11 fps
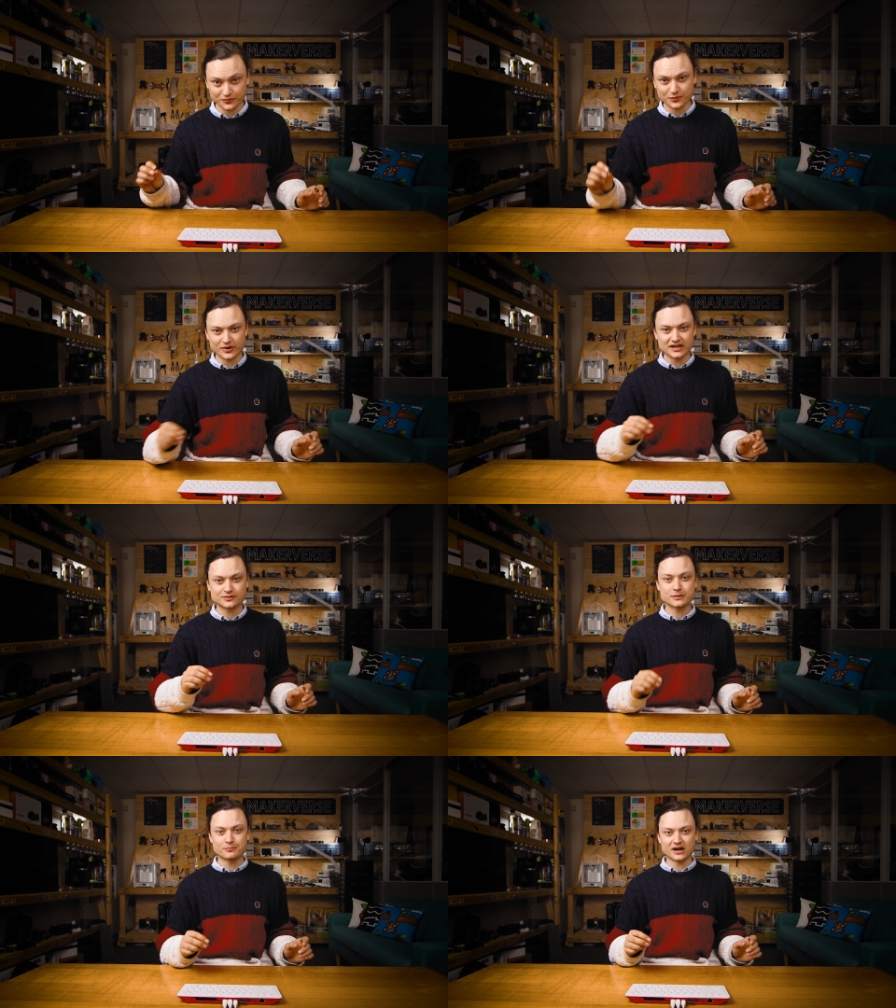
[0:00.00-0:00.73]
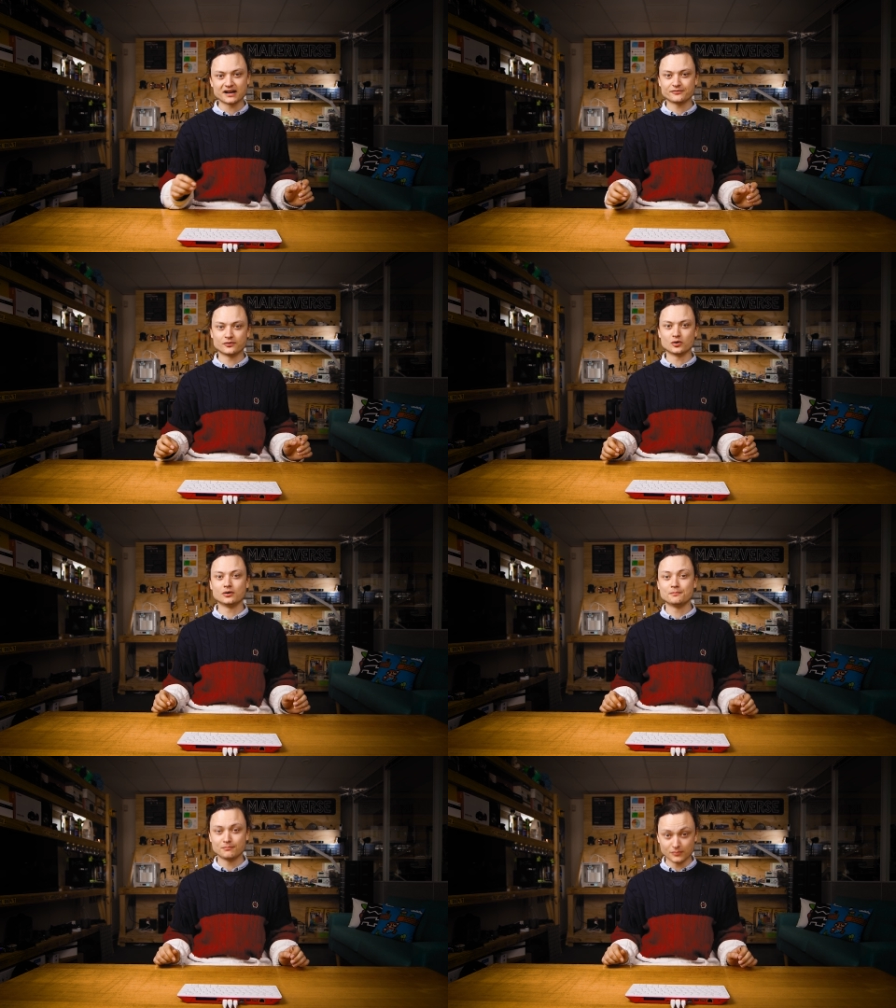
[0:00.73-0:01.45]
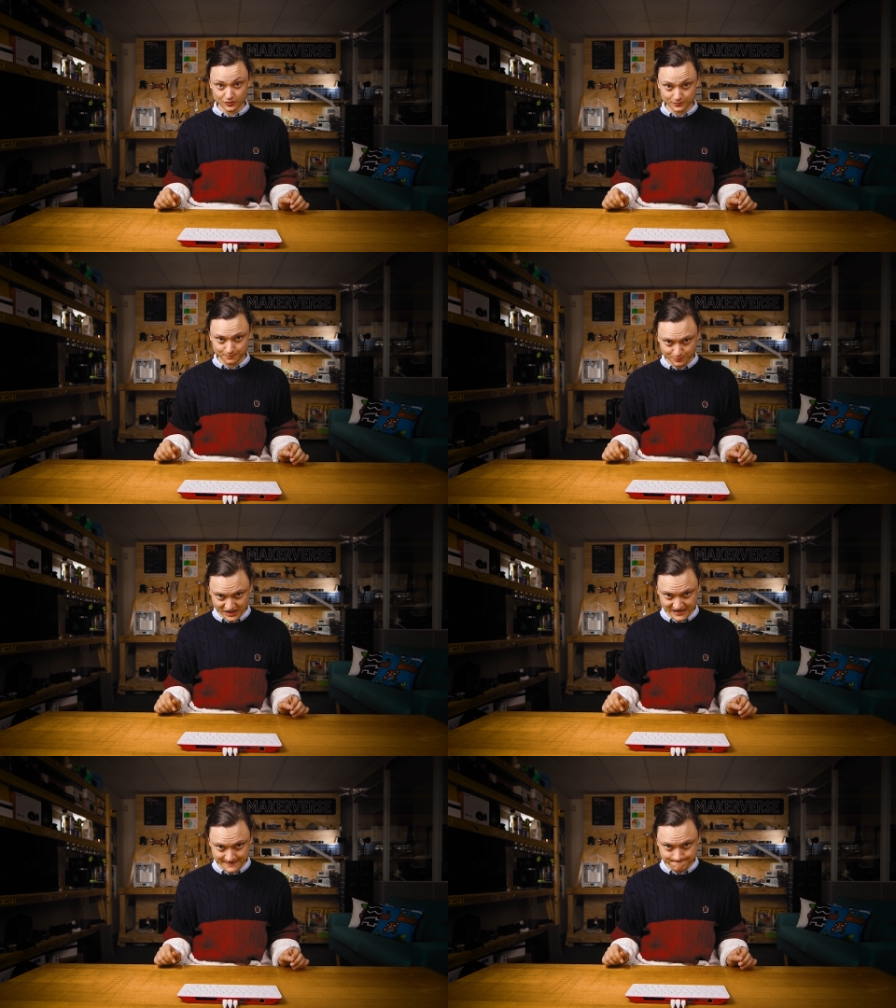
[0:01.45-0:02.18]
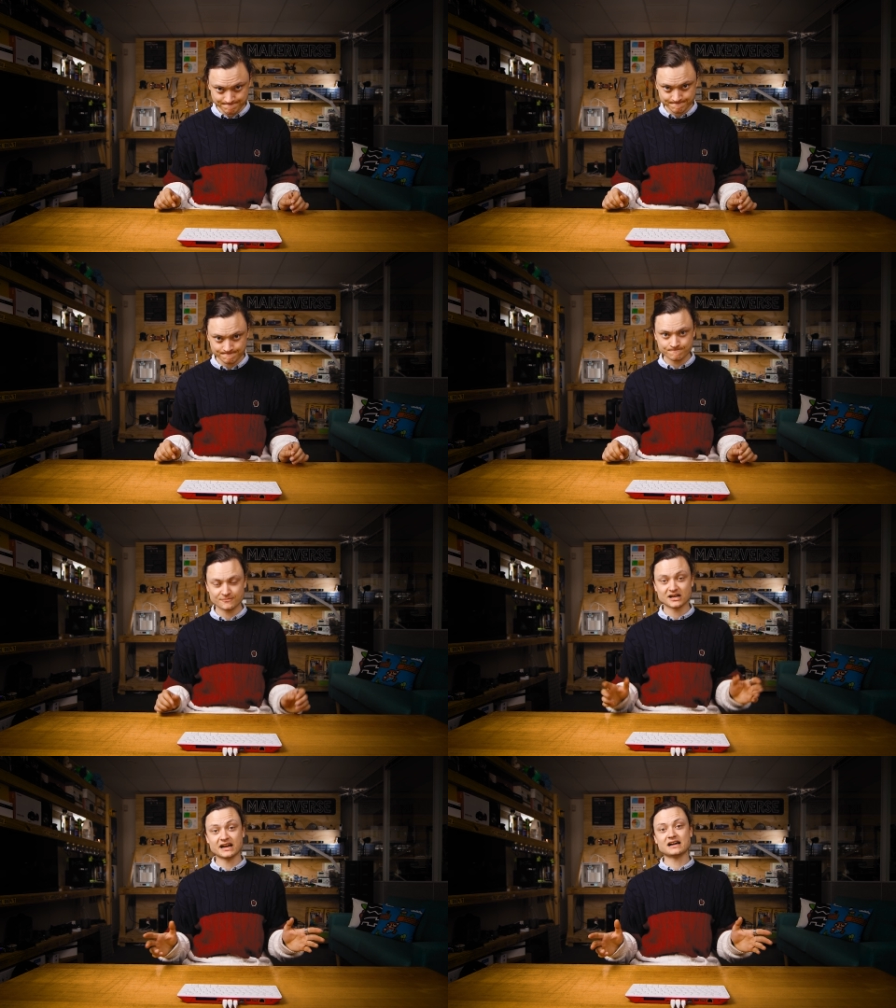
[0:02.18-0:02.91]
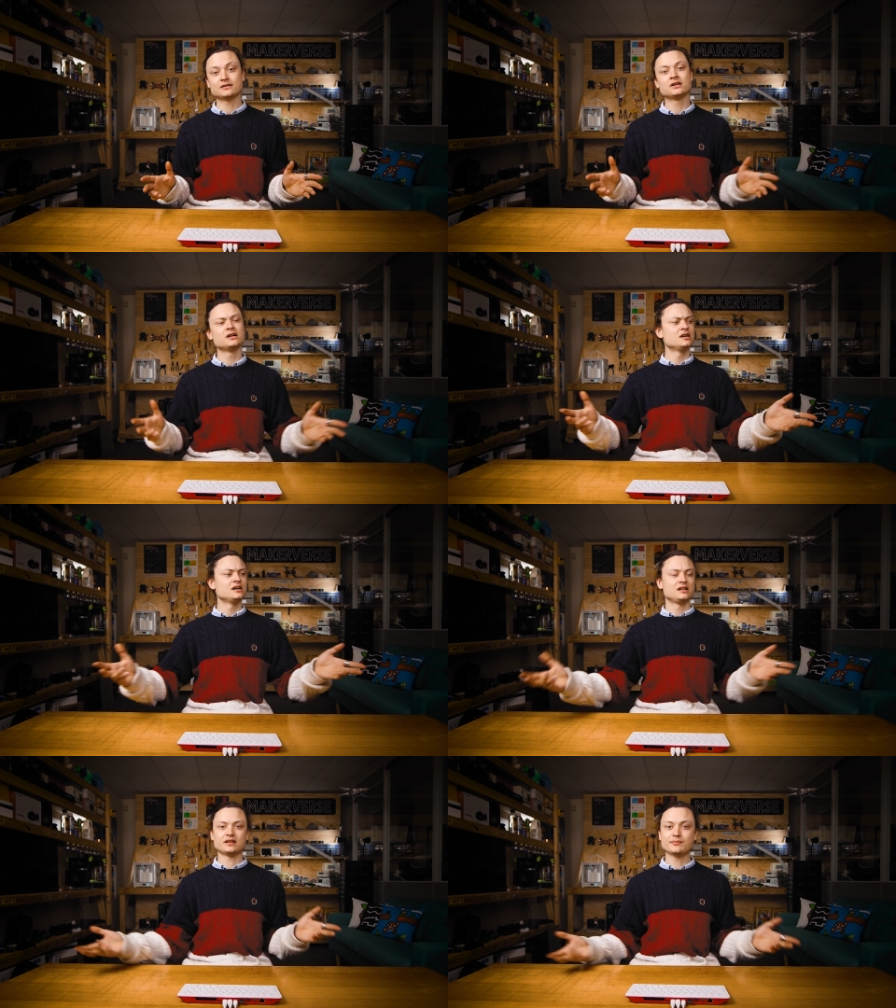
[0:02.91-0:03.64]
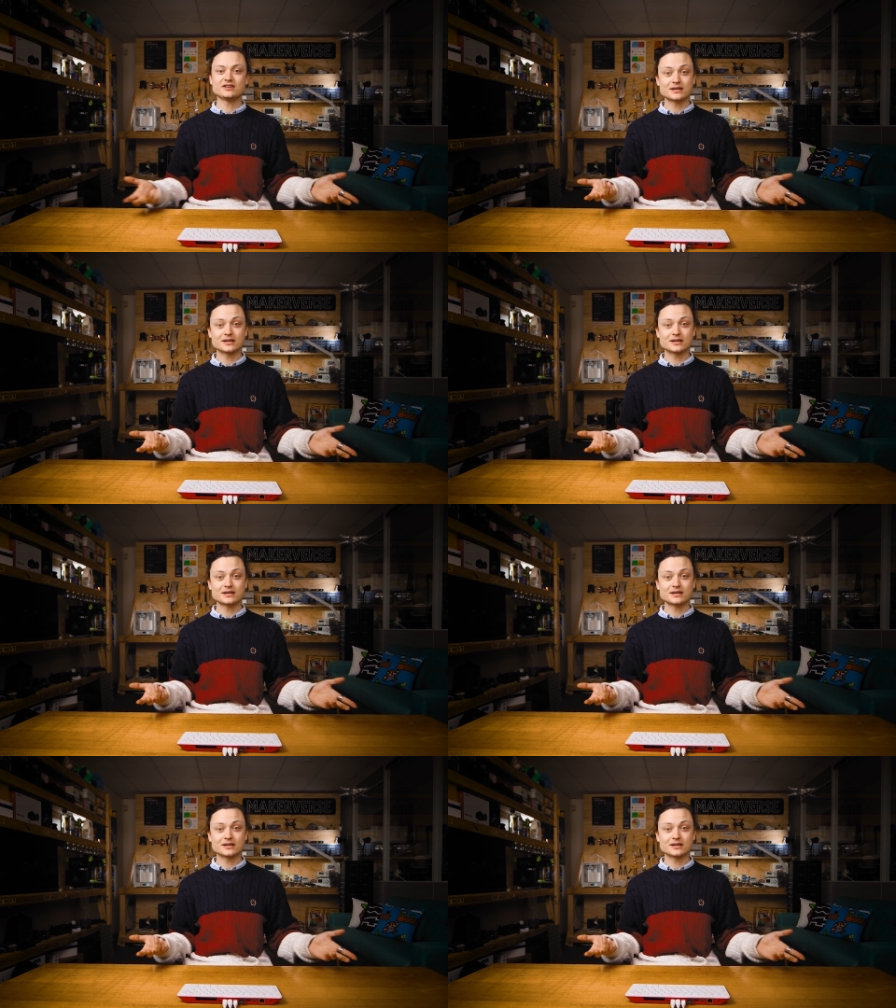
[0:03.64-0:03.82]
of the Raspberry Pi 4 Model B. Now, let me